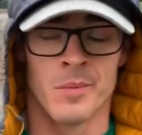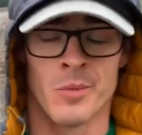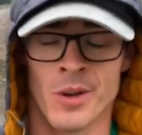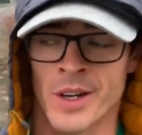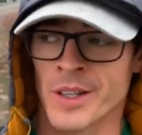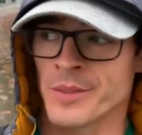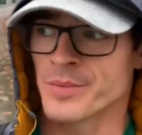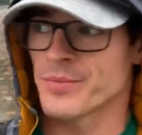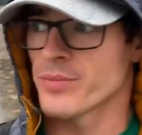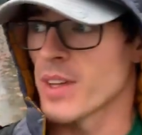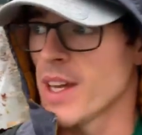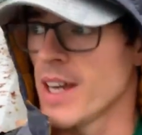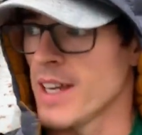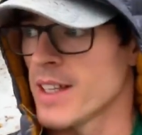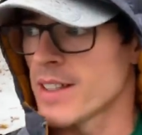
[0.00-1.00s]
Morning.
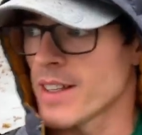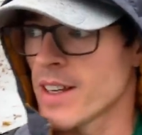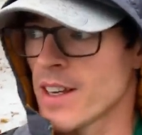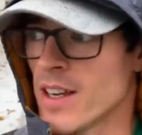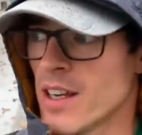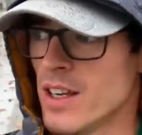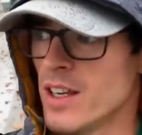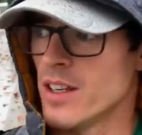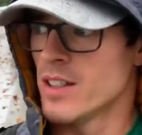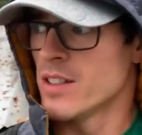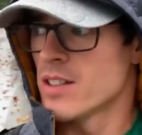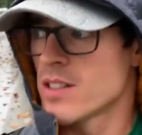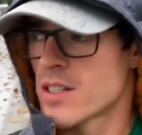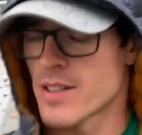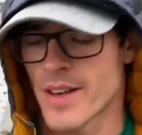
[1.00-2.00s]
It
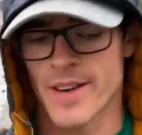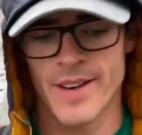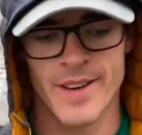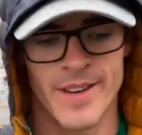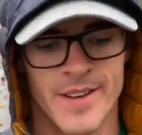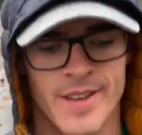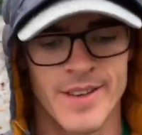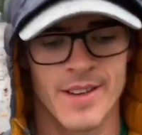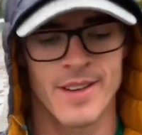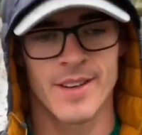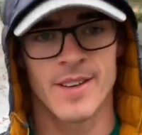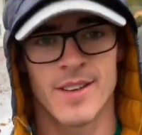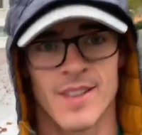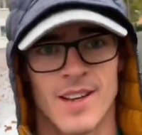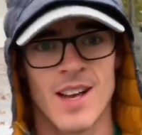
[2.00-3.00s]
is,
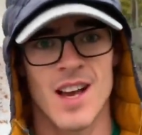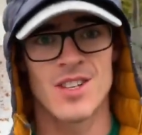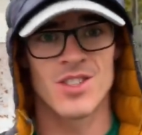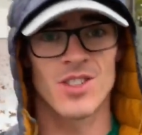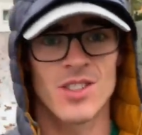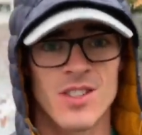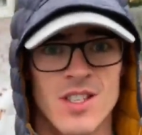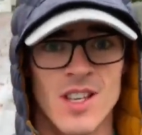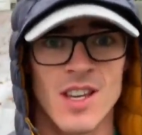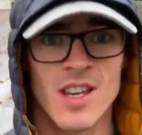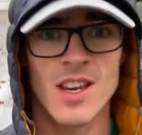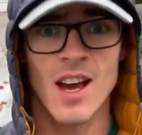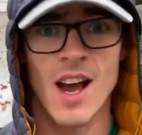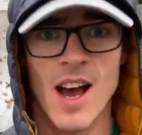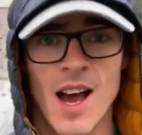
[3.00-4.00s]
as you can
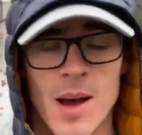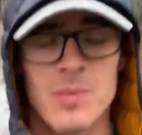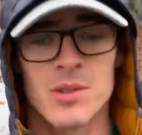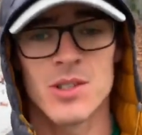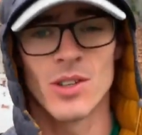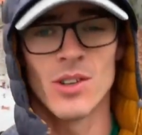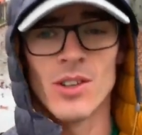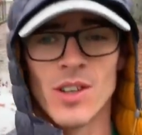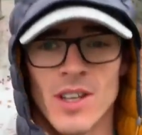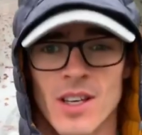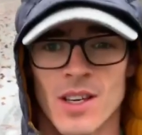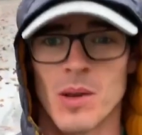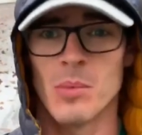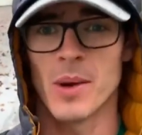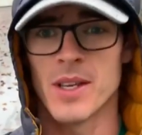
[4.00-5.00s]
see,
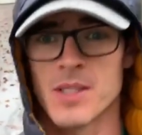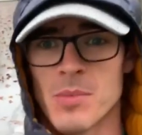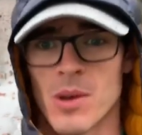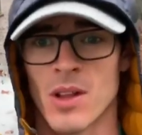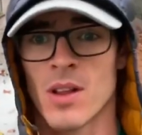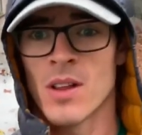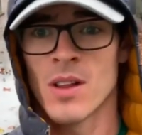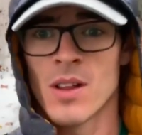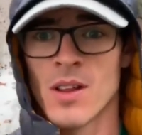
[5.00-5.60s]
absolutely abysmal.